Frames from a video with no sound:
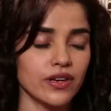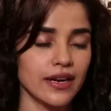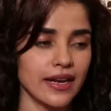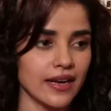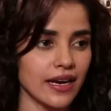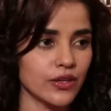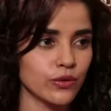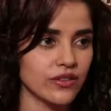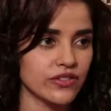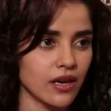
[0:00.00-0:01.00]
a day, I
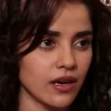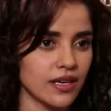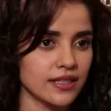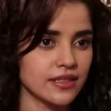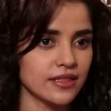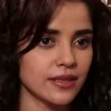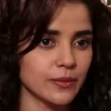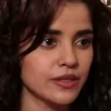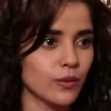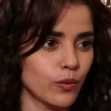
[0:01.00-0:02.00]
told Afzal, I said, give
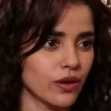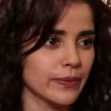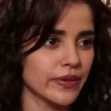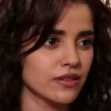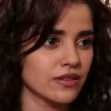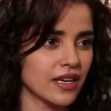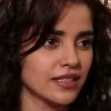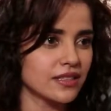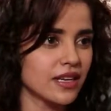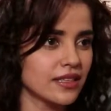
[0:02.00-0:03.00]
me some work because I
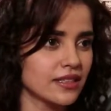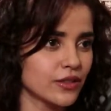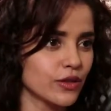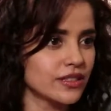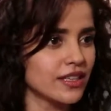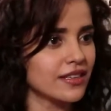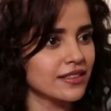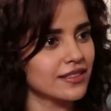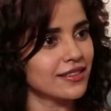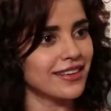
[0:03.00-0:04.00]
just can't sit on set
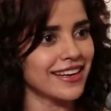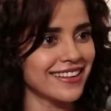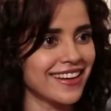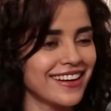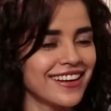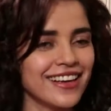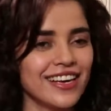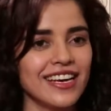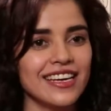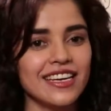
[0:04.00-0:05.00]
like that.
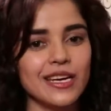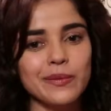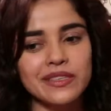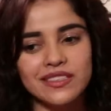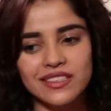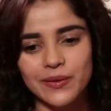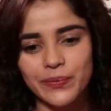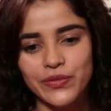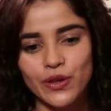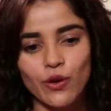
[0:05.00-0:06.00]
He gave me this
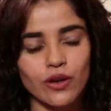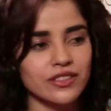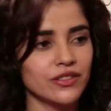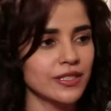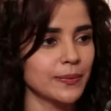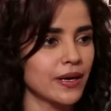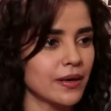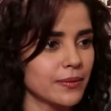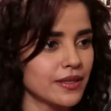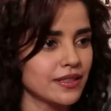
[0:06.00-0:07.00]
um, continuity
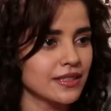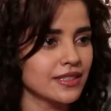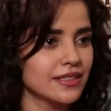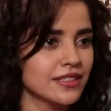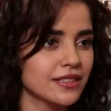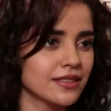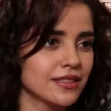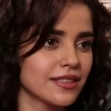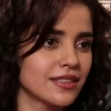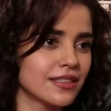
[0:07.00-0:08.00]
department. He said, just
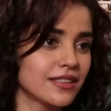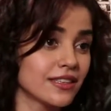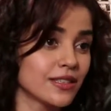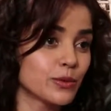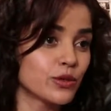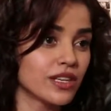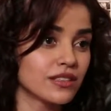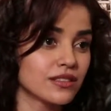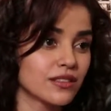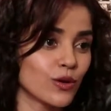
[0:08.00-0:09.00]
see uh, Randeep
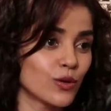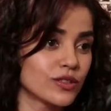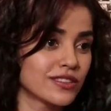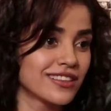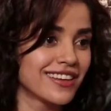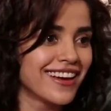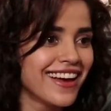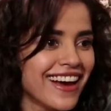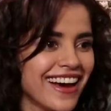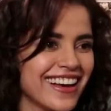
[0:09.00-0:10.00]
does clothes.
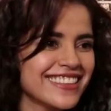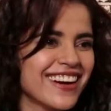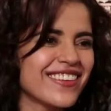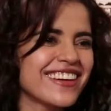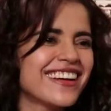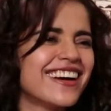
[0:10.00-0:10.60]
I said, how can